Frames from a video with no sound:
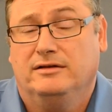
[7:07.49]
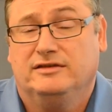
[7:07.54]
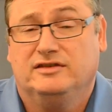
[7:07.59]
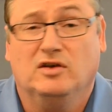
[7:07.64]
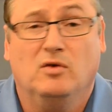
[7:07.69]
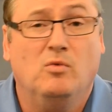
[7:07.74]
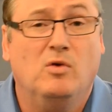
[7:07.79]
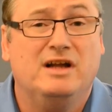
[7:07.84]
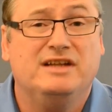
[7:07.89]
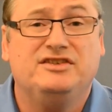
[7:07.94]

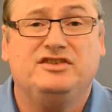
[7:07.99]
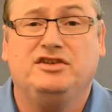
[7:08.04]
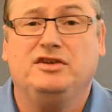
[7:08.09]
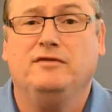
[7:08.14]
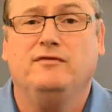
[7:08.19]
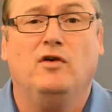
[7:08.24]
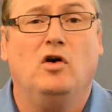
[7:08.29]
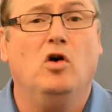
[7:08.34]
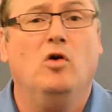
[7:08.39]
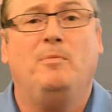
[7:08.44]
So once
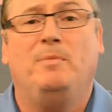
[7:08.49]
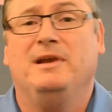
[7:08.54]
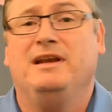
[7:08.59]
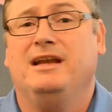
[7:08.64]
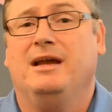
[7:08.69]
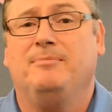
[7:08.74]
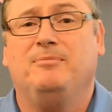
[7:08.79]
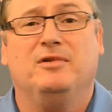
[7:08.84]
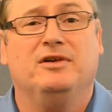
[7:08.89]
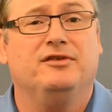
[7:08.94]
you've
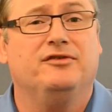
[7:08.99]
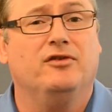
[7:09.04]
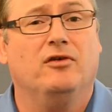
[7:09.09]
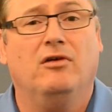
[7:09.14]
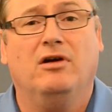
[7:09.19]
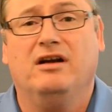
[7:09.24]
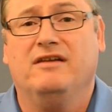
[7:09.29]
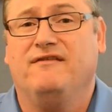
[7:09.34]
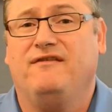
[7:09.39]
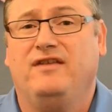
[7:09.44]
opened up your
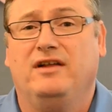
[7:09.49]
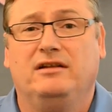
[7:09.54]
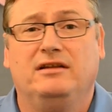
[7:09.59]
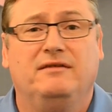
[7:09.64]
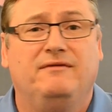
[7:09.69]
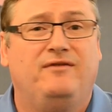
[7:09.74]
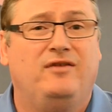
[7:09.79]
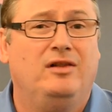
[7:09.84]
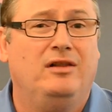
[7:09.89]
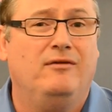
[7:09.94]
drawer and filled
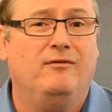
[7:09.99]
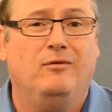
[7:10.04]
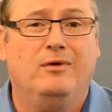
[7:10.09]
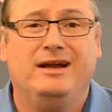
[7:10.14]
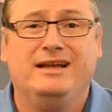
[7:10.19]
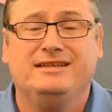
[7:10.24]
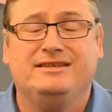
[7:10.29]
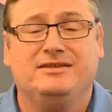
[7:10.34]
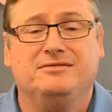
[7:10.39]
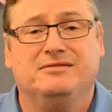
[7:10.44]
it full of
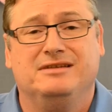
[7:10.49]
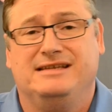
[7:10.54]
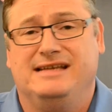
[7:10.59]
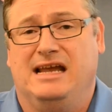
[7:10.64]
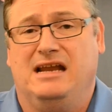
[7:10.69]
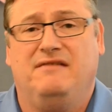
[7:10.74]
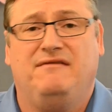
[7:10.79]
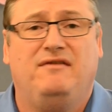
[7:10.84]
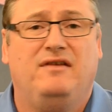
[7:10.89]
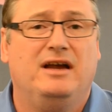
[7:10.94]
ways to
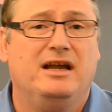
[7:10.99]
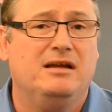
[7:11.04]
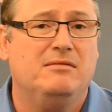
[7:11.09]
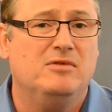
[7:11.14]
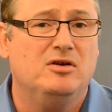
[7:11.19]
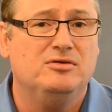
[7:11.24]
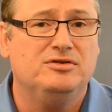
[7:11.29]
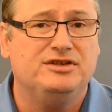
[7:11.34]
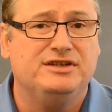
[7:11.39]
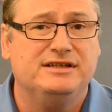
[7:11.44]
identify
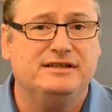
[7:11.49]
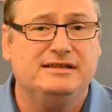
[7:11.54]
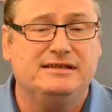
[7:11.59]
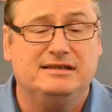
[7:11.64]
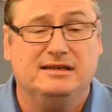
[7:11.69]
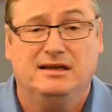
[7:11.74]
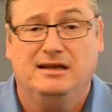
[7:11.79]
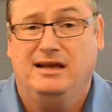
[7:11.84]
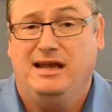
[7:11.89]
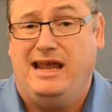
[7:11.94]

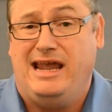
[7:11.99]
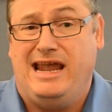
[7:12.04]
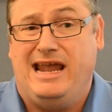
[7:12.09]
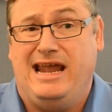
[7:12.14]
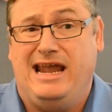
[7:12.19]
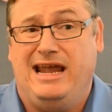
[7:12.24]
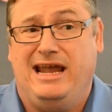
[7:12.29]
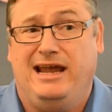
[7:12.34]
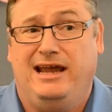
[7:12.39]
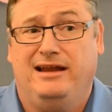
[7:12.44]
emotions
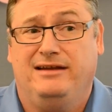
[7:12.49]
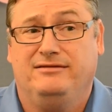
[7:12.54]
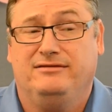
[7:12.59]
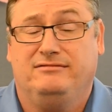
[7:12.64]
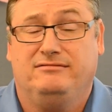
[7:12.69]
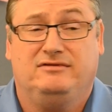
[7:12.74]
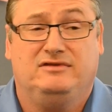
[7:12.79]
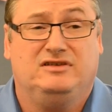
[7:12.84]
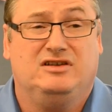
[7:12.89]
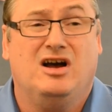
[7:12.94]
and
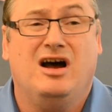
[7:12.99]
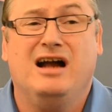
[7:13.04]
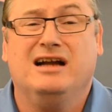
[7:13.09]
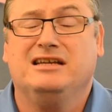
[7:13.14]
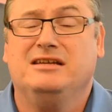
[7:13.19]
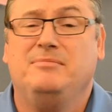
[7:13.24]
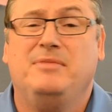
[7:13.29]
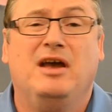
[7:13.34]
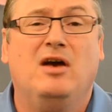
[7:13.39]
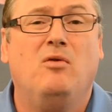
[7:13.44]

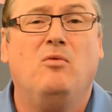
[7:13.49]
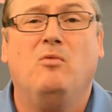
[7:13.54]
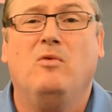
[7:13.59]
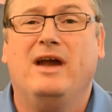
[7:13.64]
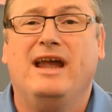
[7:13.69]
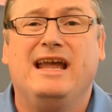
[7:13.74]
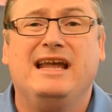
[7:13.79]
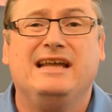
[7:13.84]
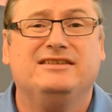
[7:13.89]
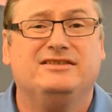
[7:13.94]
talked about
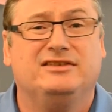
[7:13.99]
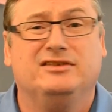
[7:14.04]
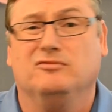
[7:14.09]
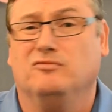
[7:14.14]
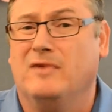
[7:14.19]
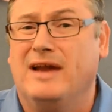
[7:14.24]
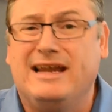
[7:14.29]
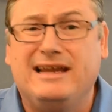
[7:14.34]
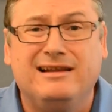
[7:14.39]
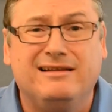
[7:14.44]
ways to
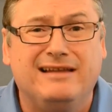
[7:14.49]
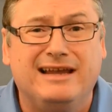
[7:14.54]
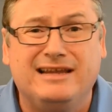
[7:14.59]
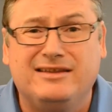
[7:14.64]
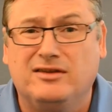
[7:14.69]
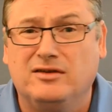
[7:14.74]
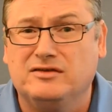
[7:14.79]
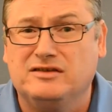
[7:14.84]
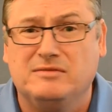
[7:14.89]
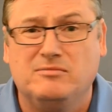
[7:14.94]

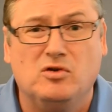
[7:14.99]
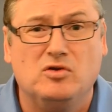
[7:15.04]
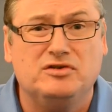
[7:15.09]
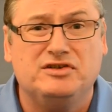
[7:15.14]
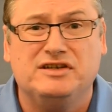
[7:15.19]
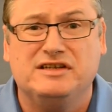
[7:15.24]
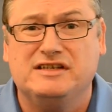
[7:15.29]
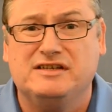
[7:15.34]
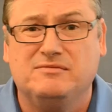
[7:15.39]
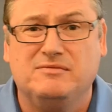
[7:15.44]
regulate those
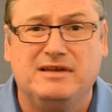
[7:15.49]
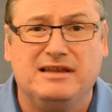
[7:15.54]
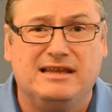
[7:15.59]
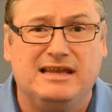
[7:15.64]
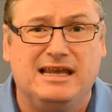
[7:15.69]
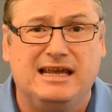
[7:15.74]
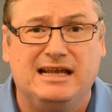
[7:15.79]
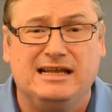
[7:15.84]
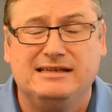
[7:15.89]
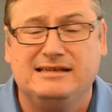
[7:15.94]
emotions with
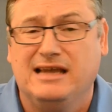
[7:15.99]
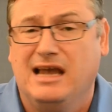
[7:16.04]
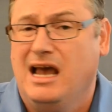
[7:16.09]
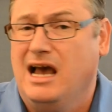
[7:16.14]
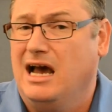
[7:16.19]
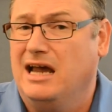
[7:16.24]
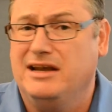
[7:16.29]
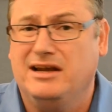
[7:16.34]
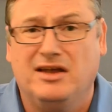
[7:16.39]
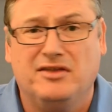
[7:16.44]
kids.
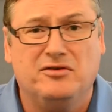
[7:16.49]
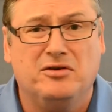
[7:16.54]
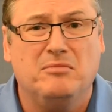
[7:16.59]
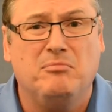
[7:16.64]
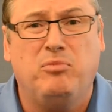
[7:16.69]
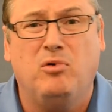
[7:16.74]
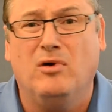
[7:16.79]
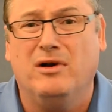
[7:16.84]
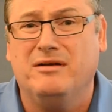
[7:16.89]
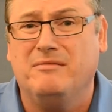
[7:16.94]
Another
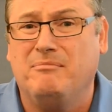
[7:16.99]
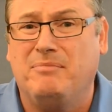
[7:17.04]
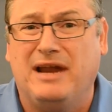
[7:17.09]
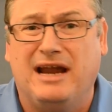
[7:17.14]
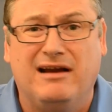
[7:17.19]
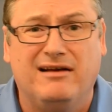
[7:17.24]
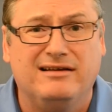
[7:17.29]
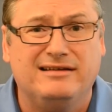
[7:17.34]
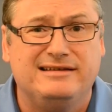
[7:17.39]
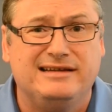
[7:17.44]
important
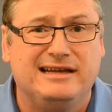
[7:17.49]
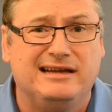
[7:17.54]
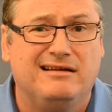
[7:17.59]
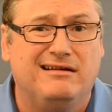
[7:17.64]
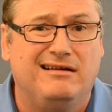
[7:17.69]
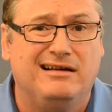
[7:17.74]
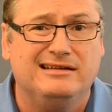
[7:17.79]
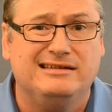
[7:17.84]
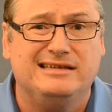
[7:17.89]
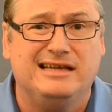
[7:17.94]
parenting
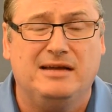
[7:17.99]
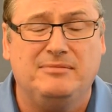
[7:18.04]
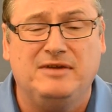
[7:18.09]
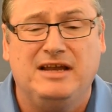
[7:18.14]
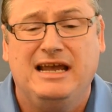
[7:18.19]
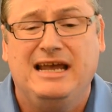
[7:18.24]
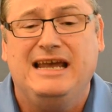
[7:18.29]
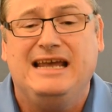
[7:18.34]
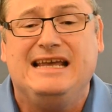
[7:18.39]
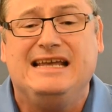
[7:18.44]
concept
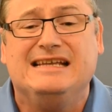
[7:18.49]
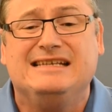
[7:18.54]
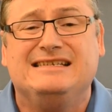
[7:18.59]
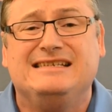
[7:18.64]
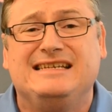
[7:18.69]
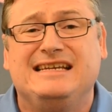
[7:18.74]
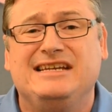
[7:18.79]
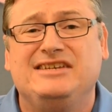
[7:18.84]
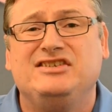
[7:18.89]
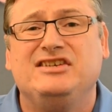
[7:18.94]
is
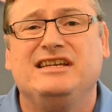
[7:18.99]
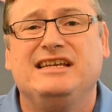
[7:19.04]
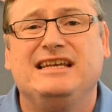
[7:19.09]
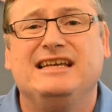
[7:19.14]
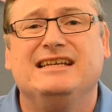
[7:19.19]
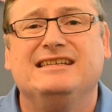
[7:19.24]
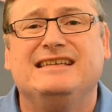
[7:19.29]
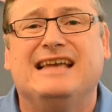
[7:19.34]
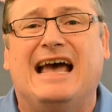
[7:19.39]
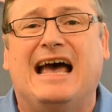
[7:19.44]
teaching
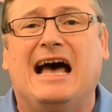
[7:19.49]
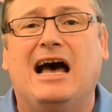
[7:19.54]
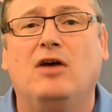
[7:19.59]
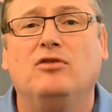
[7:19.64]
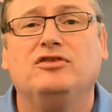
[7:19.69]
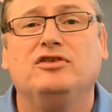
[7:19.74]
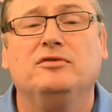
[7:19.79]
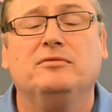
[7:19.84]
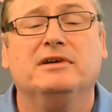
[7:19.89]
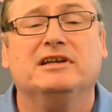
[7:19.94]
kids
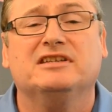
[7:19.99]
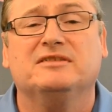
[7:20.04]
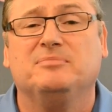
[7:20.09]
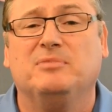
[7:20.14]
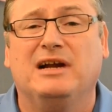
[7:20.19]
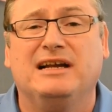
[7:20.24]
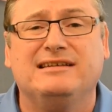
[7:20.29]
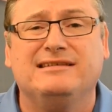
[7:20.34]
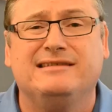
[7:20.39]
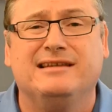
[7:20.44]
how to
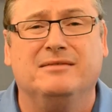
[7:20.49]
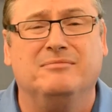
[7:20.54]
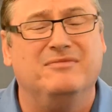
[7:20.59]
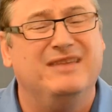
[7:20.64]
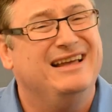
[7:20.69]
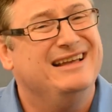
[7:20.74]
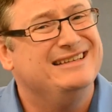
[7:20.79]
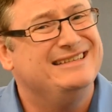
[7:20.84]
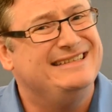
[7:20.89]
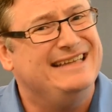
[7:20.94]
express them.
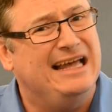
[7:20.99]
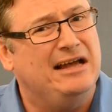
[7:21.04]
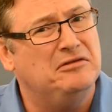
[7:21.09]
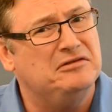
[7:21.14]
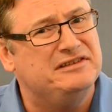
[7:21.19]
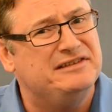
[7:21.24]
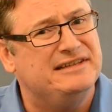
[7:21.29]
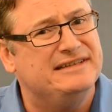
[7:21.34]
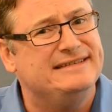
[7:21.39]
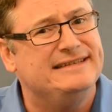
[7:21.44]

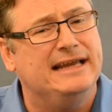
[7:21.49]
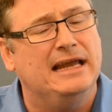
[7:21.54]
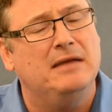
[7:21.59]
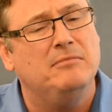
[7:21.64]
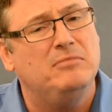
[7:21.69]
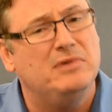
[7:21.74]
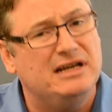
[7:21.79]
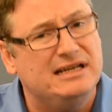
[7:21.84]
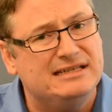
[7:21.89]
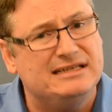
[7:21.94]
Sounds the
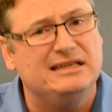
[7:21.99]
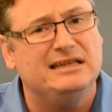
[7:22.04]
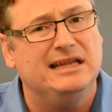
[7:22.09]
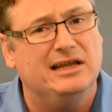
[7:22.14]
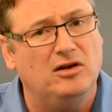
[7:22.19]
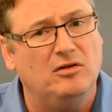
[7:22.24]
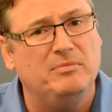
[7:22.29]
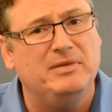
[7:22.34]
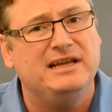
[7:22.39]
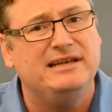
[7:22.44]
same, but it's a
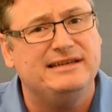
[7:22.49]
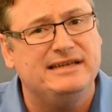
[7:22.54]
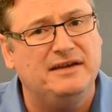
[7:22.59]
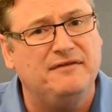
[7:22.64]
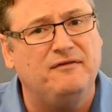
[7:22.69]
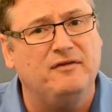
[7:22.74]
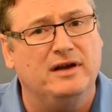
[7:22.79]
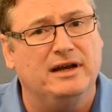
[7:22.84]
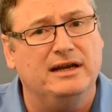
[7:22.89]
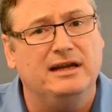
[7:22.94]
little bit
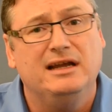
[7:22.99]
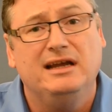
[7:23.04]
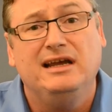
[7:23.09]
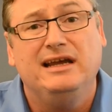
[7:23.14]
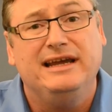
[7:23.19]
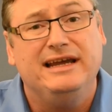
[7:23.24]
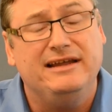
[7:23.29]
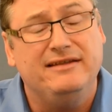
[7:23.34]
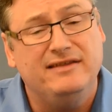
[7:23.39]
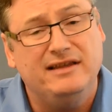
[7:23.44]
different.
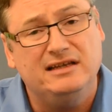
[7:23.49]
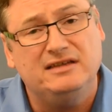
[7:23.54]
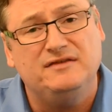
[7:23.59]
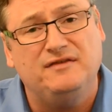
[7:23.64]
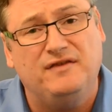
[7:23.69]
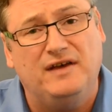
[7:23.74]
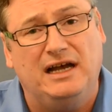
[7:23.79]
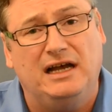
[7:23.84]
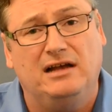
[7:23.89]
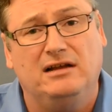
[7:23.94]
In this
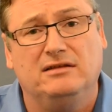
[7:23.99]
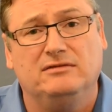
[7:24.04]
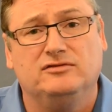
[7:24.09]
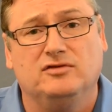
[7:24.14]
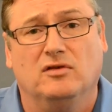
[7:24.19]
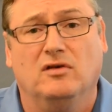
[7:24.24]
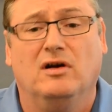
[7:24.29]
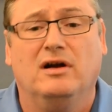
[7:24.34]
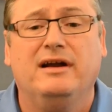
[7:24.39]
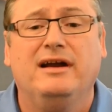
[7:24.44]
file
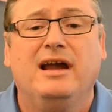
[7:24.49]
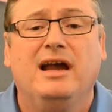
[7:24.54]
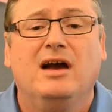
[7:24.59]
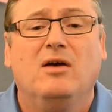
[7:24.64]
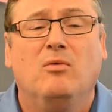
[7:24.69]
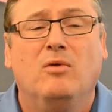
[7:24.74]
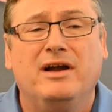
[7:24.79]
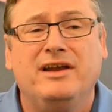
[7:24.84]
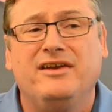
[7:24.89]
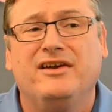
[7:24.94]
drawer,
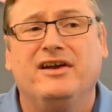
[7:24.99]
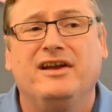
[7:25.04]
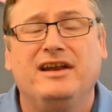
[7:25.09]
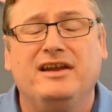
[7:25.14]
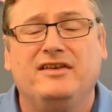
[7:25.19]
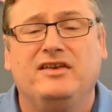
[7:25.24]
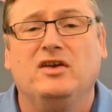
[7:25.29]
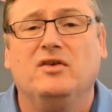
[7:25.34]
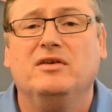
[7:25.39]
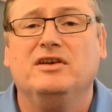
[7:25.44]
what you're going
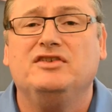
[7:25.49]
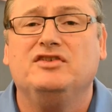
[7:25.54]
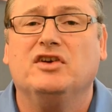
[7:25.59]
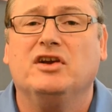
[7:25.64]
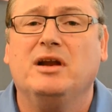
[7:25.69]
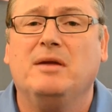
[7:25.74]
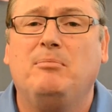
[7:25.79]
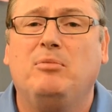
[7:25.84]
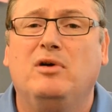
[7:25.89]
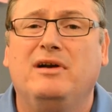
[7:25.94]
to do is you're
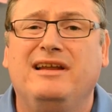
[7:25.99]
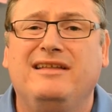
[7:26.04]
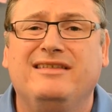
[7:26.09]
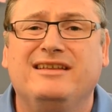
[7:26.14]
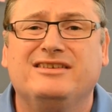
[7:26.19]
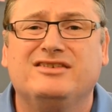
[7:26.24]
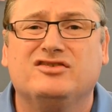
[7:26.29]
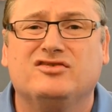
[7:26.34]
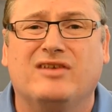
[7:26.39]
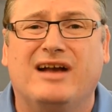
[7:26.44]
going to put in
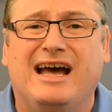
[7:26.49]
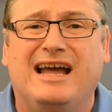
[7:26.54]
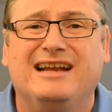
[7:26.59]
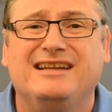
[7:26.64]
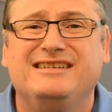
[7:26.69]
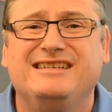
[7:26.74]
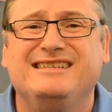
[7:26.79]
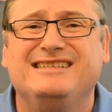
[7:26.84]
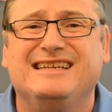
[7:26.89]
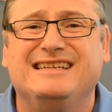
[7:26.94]
the
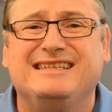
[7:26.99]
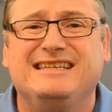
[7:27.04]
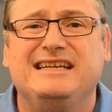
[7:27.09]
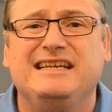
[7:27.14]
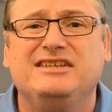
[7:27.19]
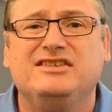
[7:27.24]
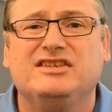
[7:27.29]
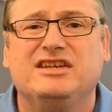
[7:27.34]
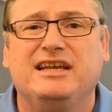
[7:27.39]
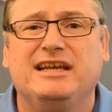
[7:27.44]
strategies that
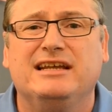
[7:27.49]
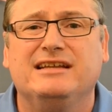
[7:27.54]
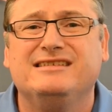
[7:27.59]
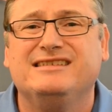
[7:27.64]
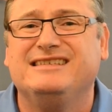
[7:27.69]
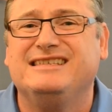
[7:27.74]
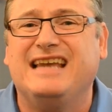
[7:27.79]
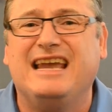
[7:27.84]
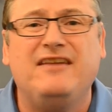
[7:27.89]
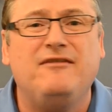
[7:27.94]
teach kids
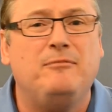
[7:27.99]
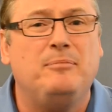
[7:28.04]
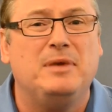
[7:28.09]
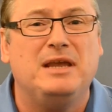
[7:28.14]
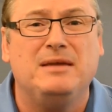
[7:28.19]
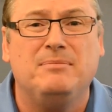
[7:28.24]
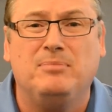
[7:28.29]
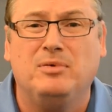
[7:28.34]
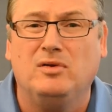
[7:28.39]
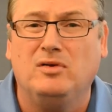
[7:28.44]
safe
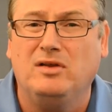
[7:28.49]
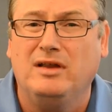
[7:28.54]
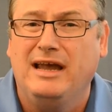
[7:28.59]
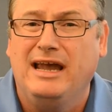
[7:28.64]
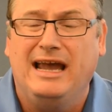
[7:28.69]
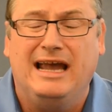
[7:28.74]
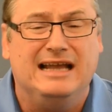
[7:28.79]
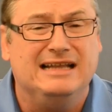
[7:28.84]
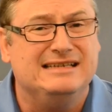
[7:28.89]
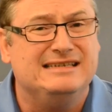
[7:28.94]
people
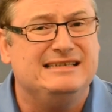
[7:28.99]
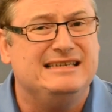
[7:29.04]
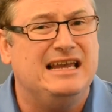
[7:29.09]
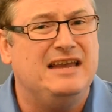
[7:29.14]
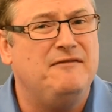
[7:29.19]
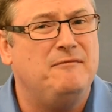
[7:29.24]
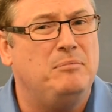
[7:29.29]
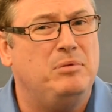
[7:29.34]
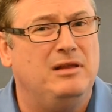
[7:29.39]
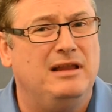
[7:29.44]
and
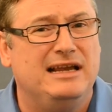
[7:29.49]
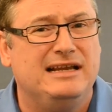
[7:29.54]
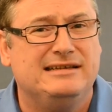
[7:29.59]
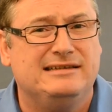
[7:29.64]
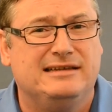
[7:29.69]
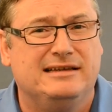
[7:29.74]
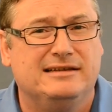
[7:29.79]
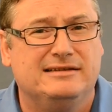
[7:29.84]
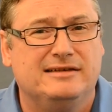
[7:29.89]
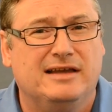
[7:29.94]
safe
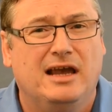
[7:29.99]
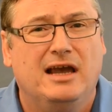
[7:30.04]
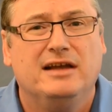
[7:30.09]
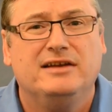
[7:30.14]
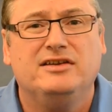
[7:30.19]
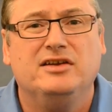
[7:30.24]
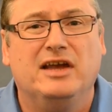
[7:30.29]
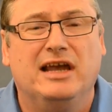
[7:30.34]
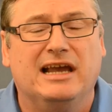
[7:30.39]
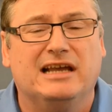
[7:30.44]
places
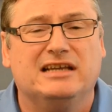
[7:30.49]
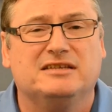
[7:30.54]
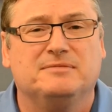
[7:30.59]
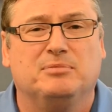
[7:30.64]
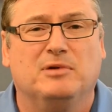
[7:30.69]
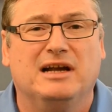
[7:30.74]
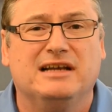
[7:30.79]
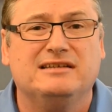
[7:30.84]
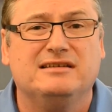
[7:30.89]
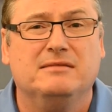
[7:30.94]
to
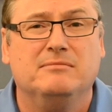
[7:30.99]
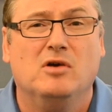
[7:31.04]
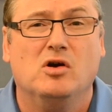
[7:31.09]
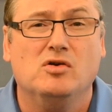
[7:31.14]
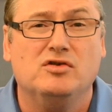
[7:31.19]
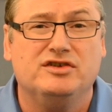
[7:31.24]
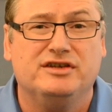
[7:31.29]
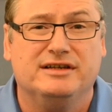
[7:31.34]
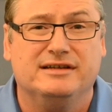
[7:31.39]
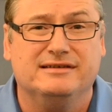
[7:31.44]
express
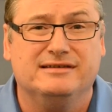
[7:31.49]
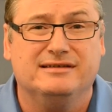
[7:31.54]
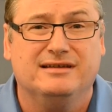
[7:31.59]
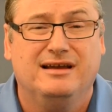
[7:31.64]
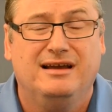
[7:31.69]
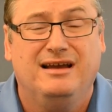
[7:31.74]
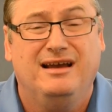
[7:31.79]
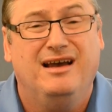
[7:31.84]
emotions.